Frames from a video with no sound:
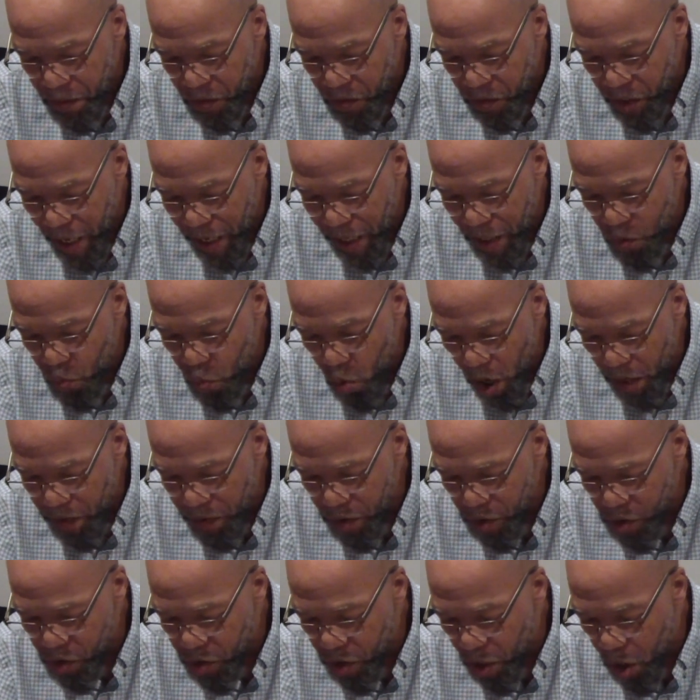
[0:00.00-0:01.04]
Taking one of
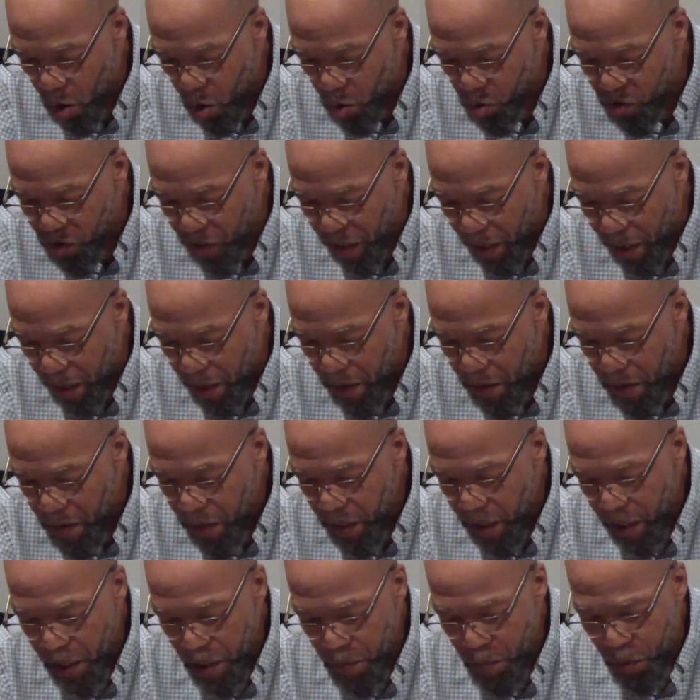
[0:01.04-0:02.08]
the stones there,
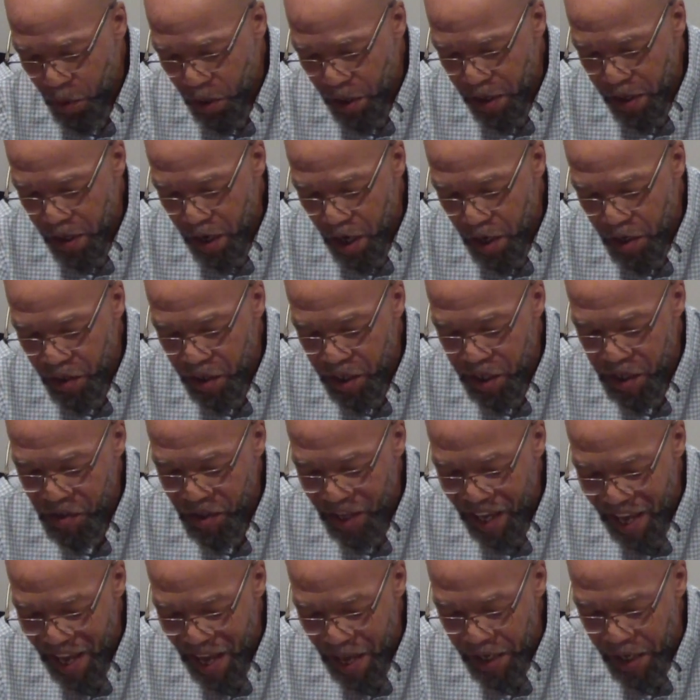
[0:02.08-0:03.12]
he put it under his
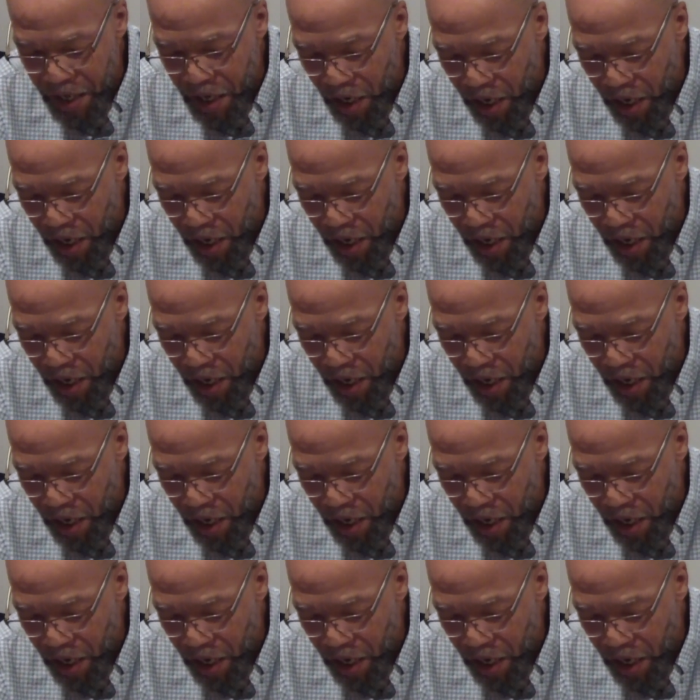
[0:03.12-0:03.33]
head and